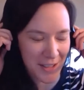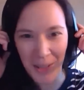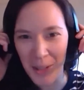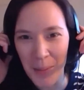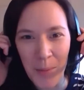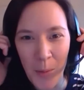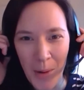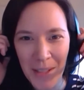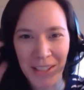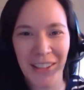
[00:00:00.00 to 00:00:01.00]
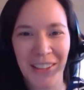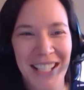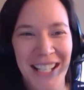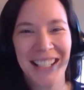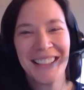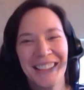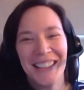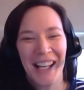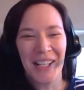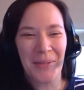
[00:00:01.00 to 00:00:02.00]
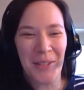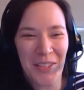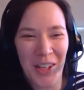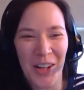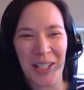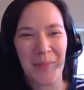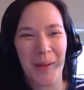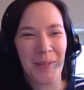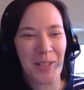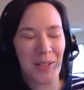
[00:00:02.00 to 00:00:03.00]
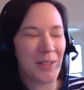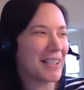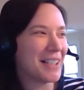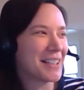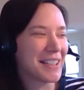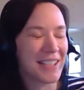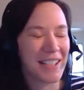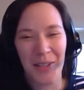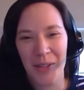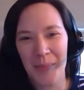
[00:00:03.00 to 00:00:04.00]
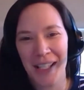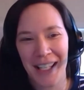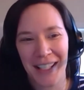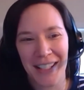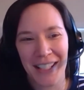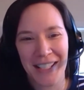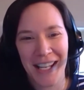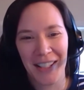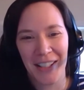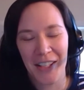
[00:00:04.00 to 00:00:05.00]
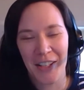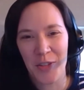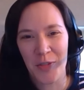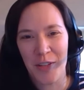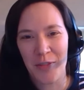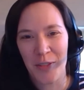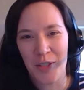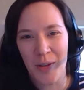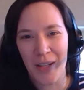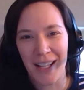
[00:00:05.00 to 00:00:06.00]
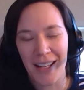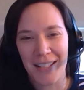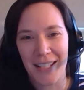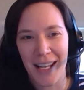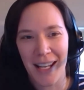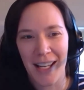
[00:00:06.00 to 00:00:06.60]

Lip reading: women here today, as well as our audience members. So thanks again, Norma, and thanks, Kayla and Sophia, for joining us today.